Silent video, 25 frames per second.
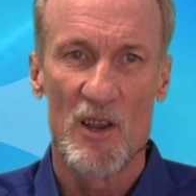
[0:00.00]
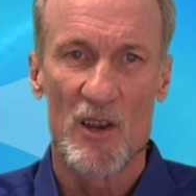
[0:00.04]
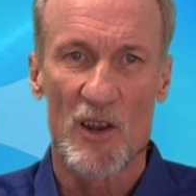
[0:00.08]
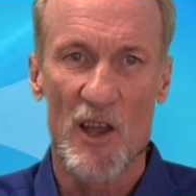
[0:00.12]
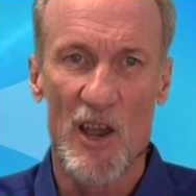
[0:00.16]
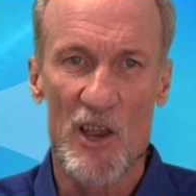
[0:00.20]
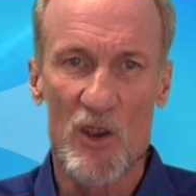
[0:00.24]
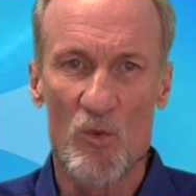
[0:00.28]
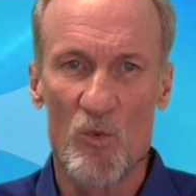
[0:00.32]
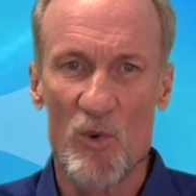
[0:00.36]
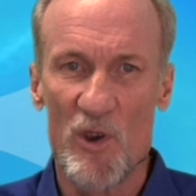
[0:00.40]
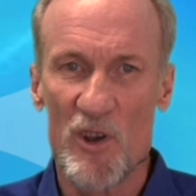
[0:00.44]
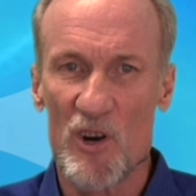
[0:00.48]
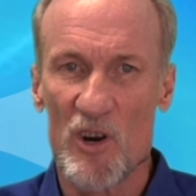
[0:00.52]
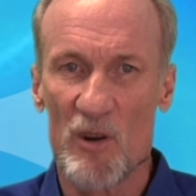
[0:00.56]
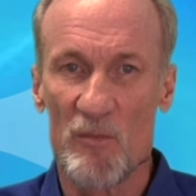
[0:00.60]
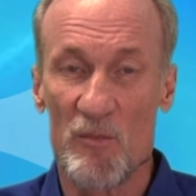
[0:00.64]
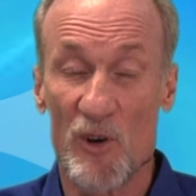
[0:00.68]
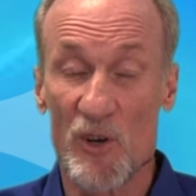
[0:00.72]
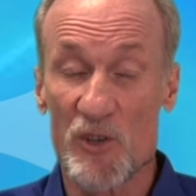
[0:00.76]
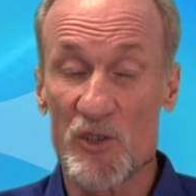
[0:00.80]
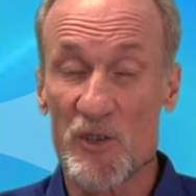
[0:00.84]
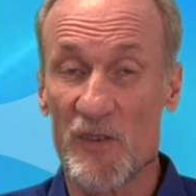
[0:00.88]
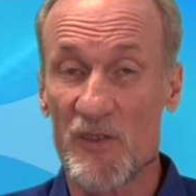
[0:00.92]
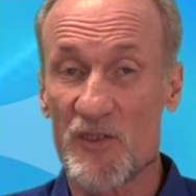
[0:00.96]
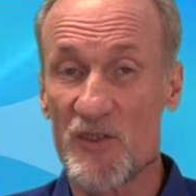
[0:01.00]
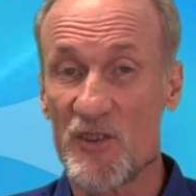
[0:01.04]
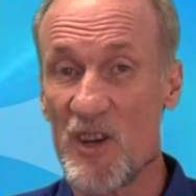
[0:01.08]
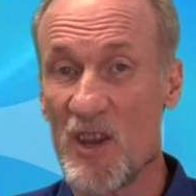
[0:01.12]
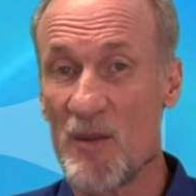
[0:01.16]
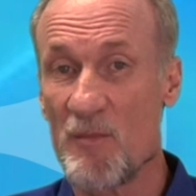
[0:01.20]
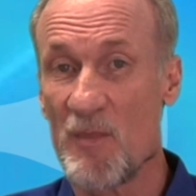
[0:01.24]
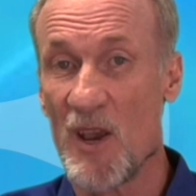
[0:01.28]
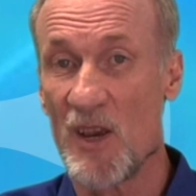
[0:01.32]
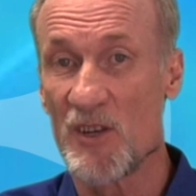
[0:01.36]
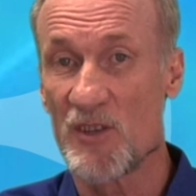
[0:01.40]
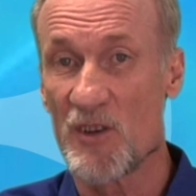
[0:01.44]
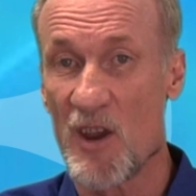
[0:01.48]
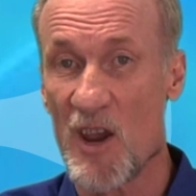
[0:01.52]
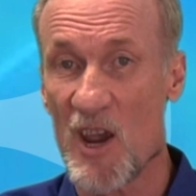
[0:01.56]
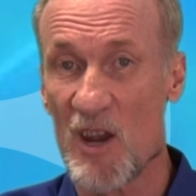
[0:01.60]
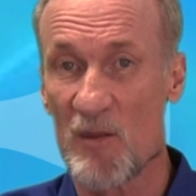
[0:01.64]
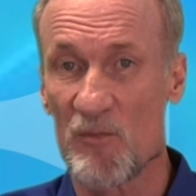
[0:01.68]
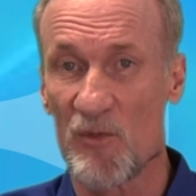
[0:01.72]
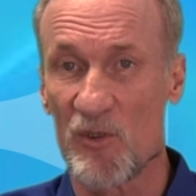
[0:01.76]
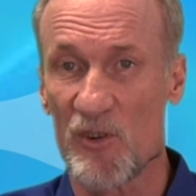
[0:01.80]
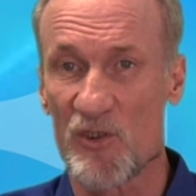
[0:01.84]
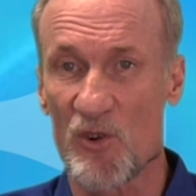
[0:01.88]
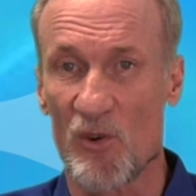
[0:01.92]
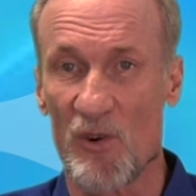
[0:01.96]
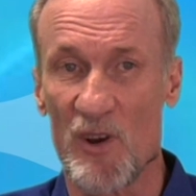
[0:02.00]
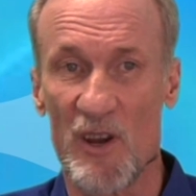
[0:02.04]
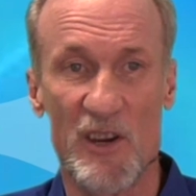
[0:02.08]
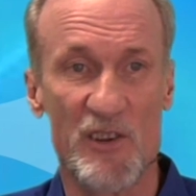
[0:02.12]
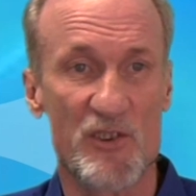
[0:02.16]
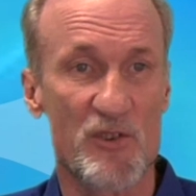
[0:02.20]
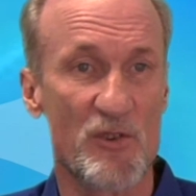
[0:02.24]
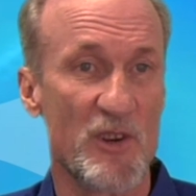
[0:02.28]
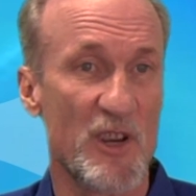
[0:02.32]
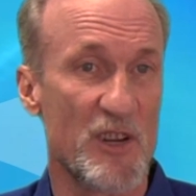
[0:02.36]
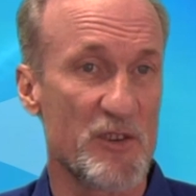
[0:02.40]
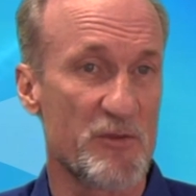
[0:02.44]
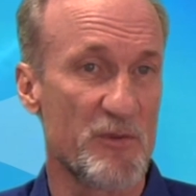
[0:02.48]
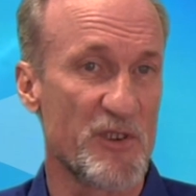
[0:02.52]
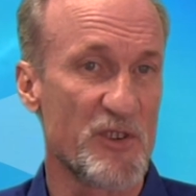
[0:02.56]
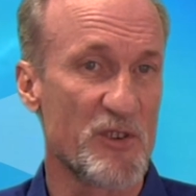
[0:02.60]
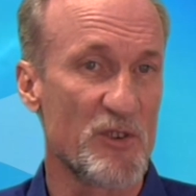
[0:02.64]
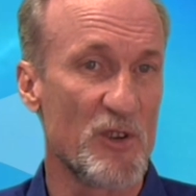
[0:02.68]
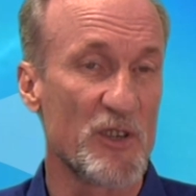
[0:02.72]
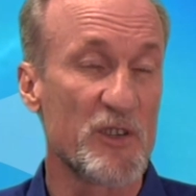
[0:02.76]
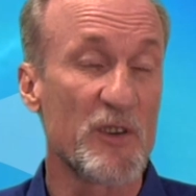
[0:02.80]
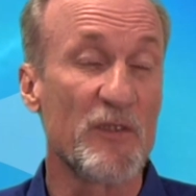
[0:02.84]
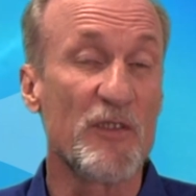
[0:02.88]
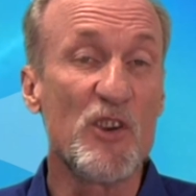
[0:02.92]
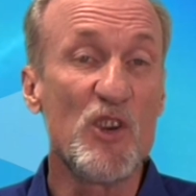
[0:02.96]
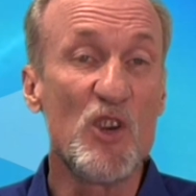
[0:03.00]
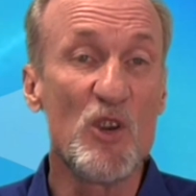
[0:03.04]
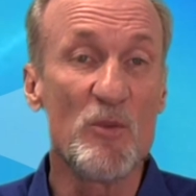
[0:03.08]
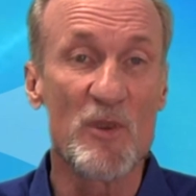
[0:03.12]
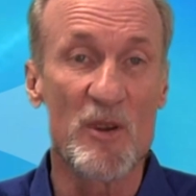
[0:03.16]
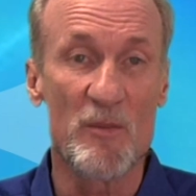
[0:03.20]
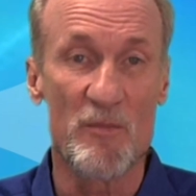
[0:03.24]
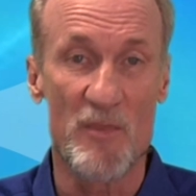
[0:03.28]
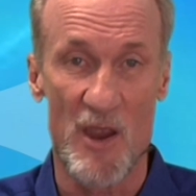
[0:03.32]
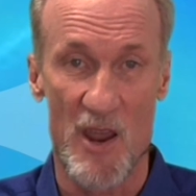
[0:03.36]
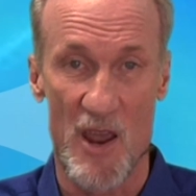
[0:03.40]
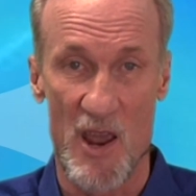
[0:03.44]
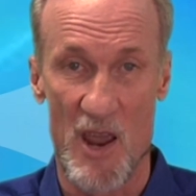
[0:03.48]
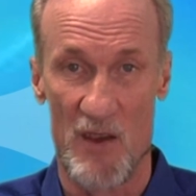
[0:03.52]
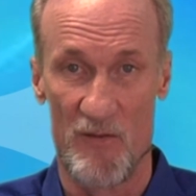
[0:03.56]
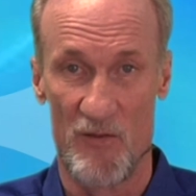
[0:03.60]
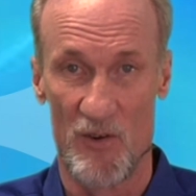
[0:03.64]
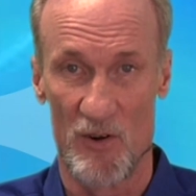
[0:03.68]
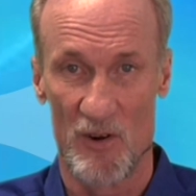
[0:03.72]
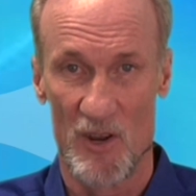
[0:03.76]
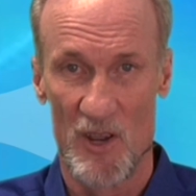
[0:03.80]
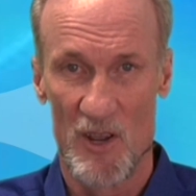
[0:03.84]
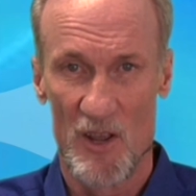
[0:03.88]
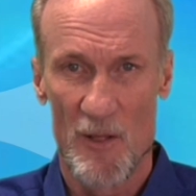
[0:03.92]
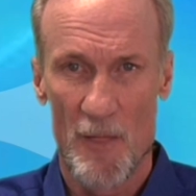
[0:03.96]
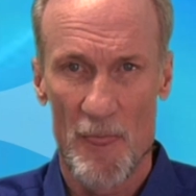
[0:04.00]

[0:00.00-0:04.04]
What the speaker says: Like Winter, most of CMA's animals are injured as a result of human behavior.